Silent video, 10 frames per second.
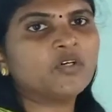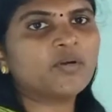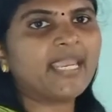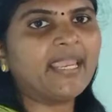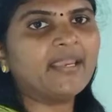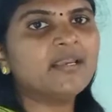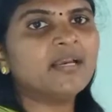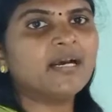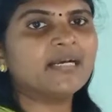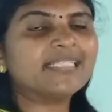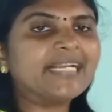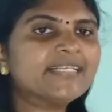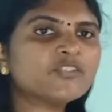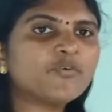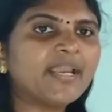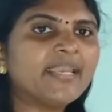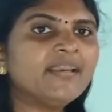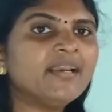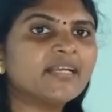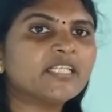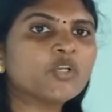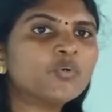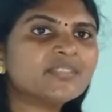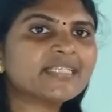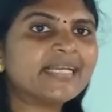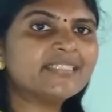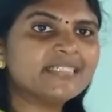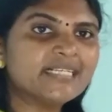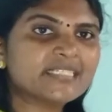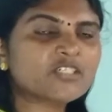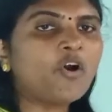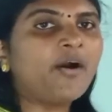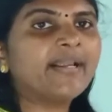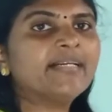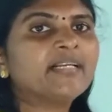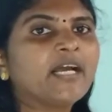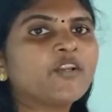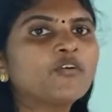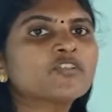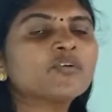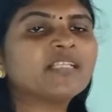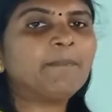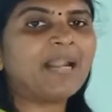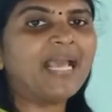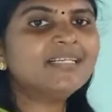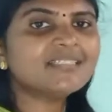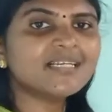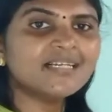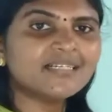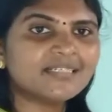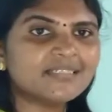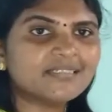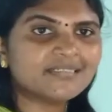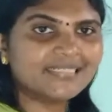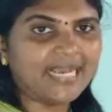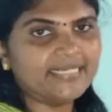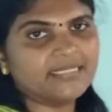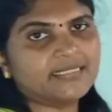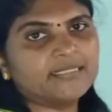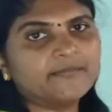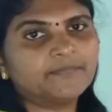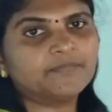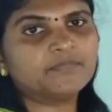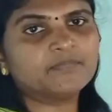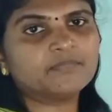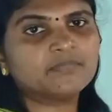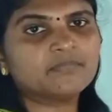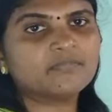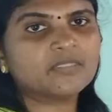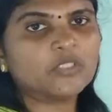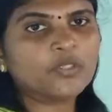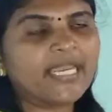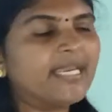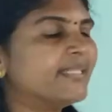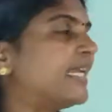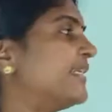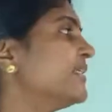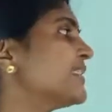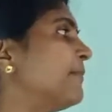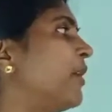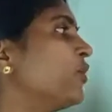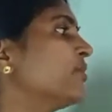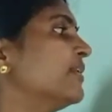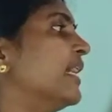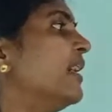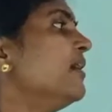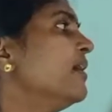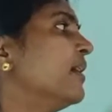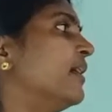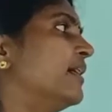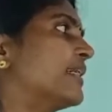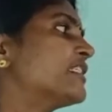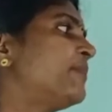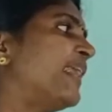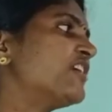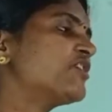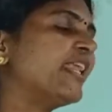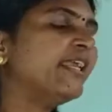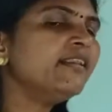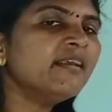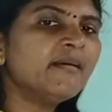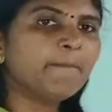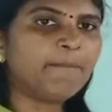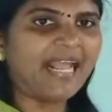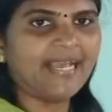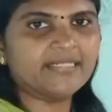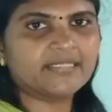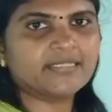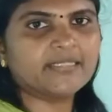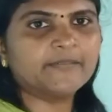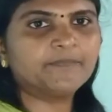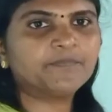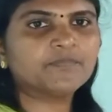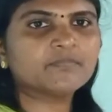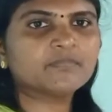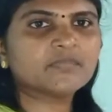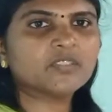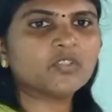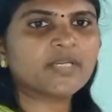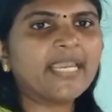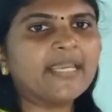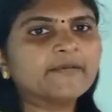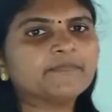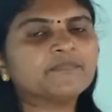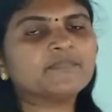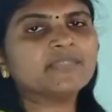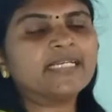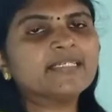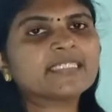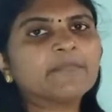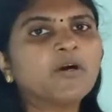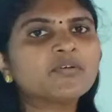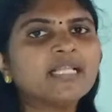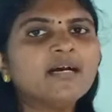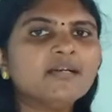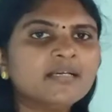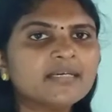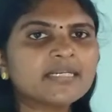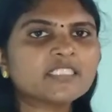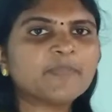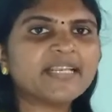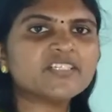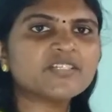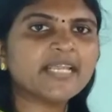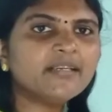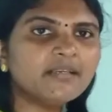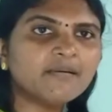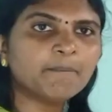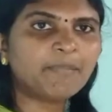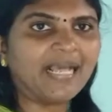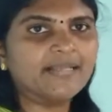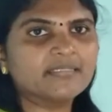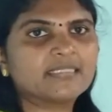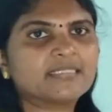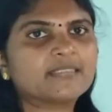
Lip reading: Okay, that is why the roots get destroyed and also the plant dies. Okay, that is about the respiration in plants. Okay, that is about the respiration in plants.